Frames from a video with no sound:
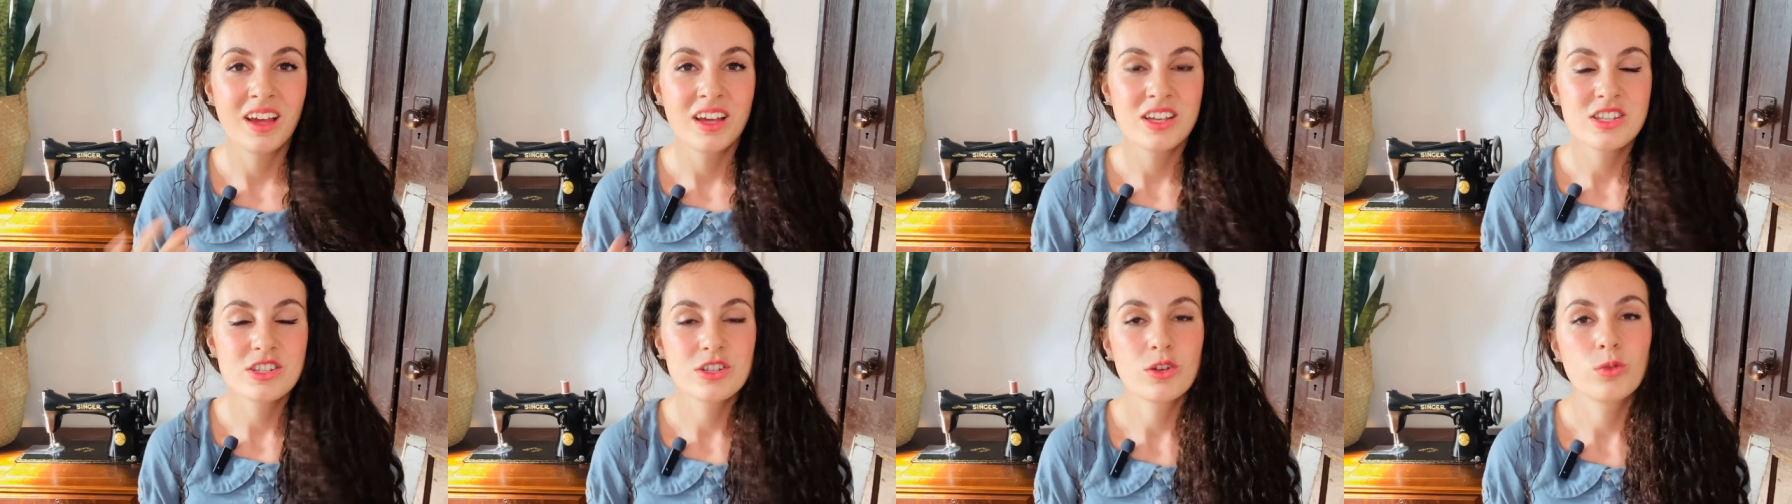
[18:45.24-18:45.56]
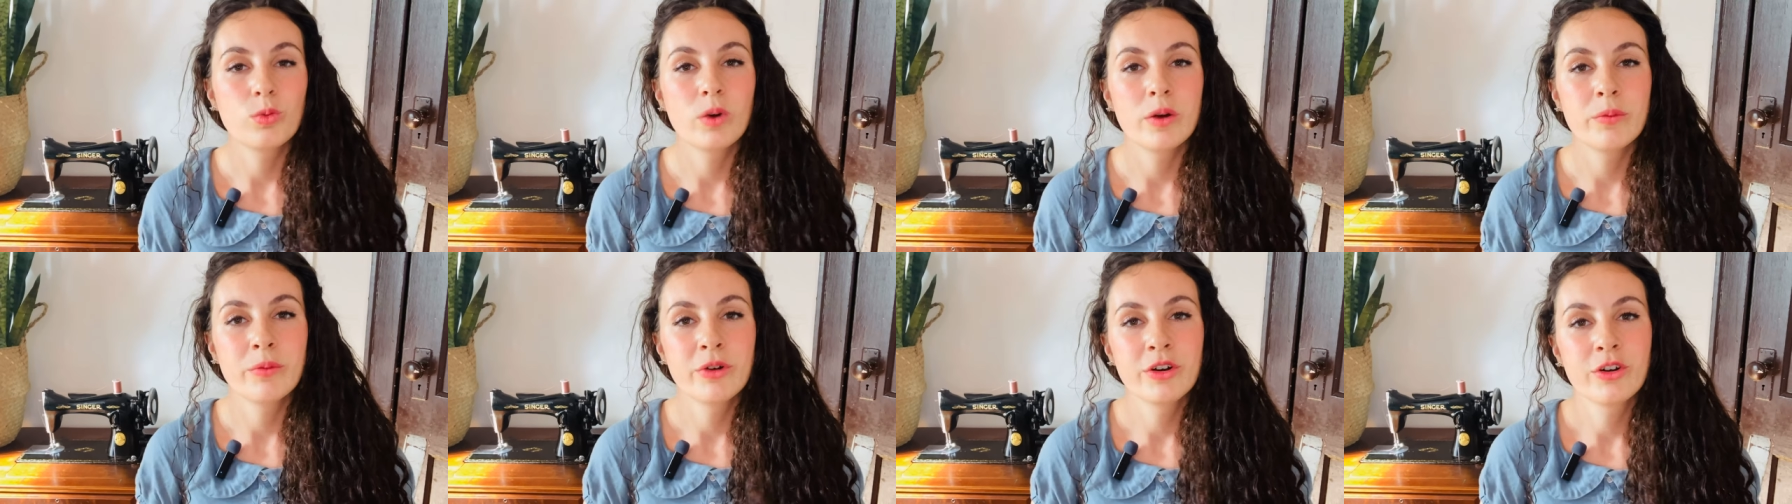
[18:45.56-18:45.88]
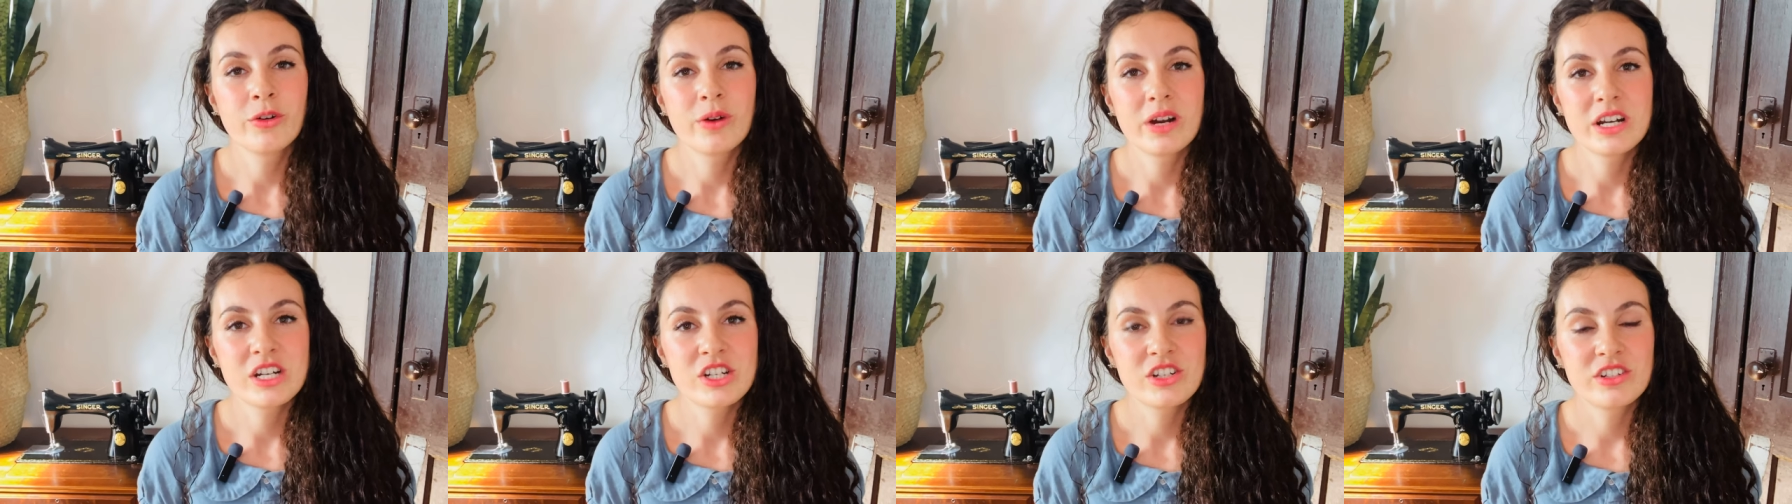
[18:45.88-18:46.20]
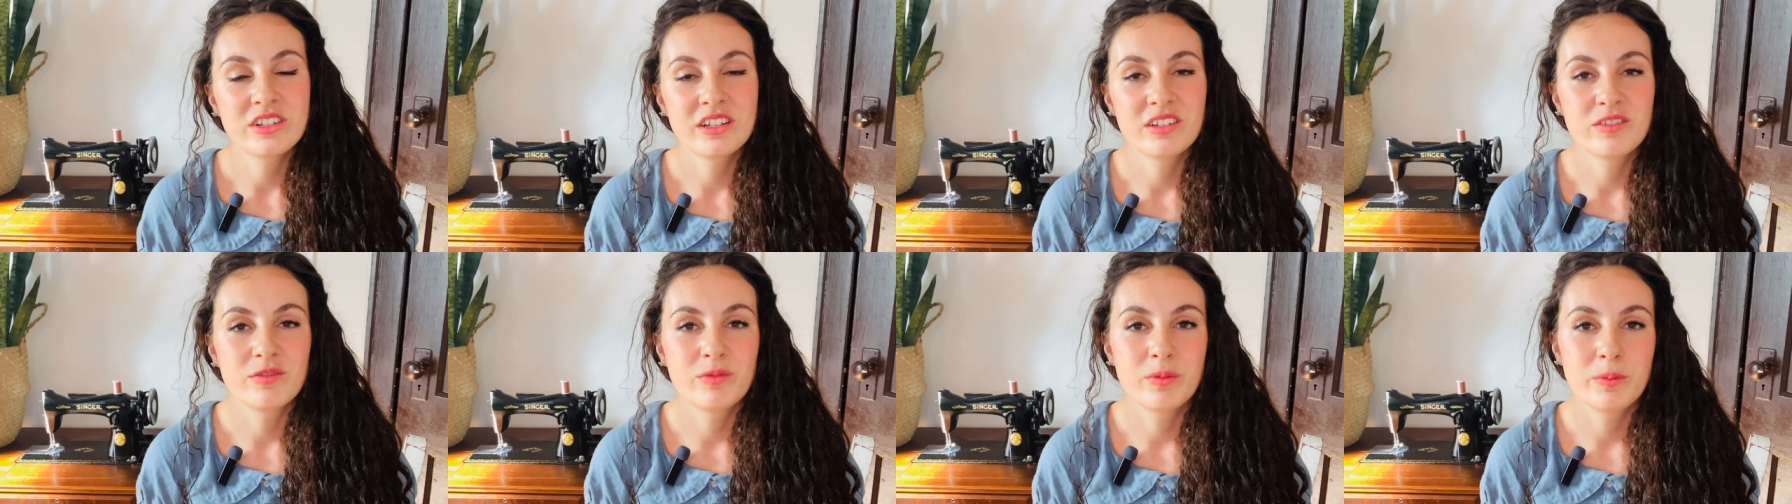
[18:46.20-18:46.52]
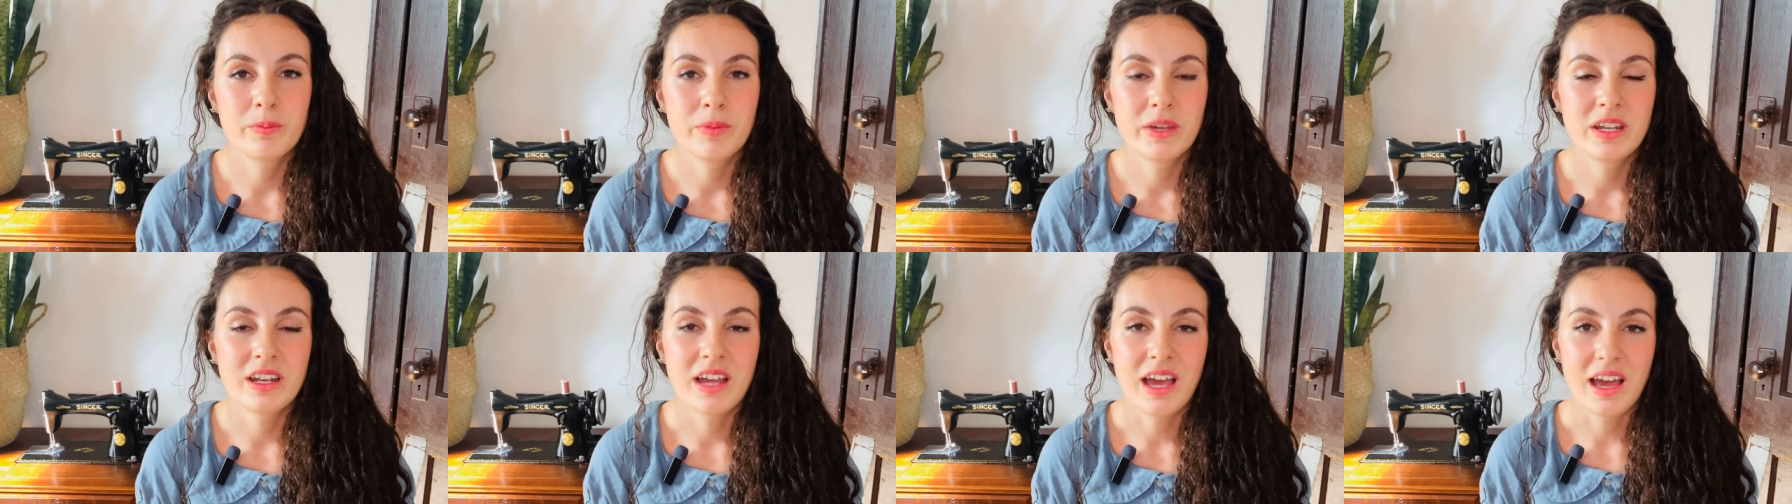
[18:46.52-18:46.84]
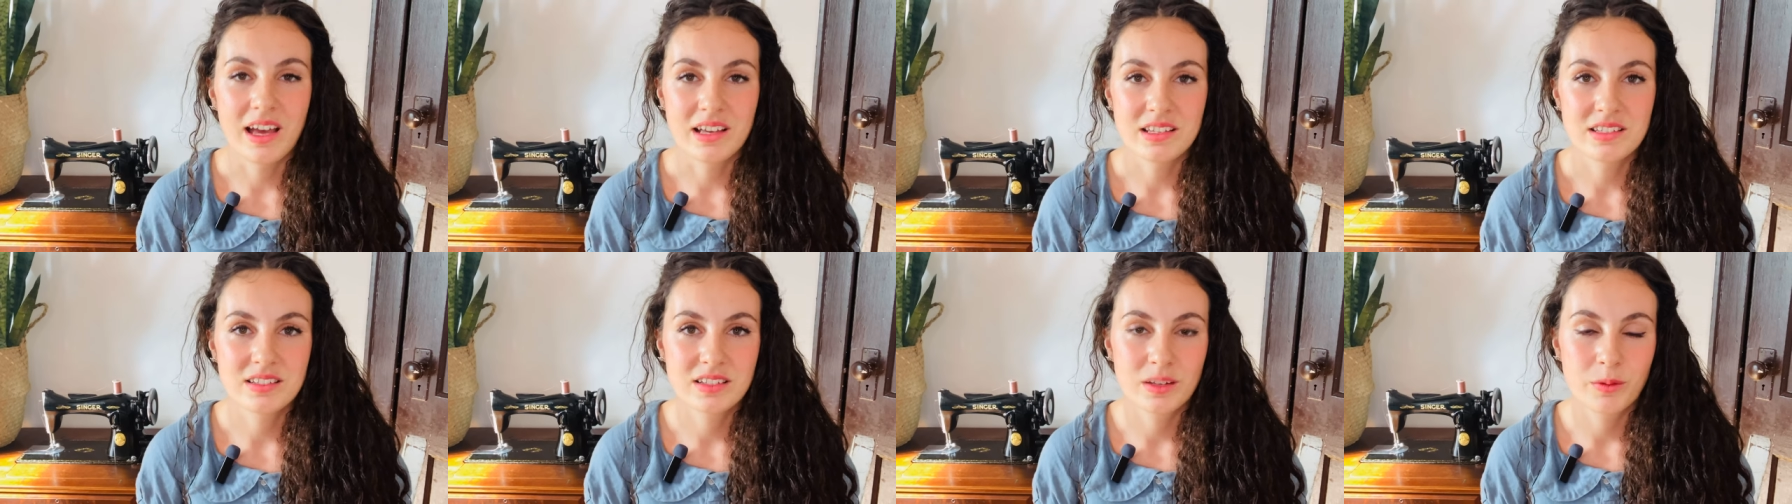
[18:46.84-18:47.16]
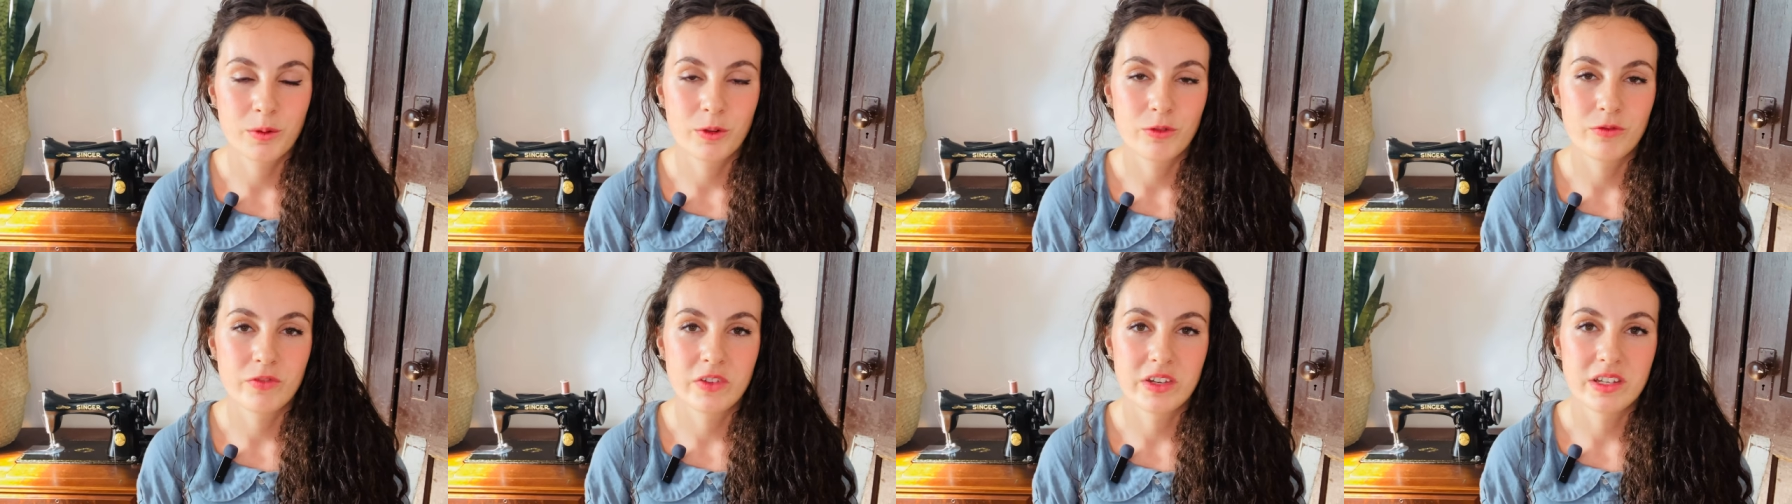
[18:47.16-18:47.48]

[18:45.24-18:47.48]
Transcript: So one more question I've been asked about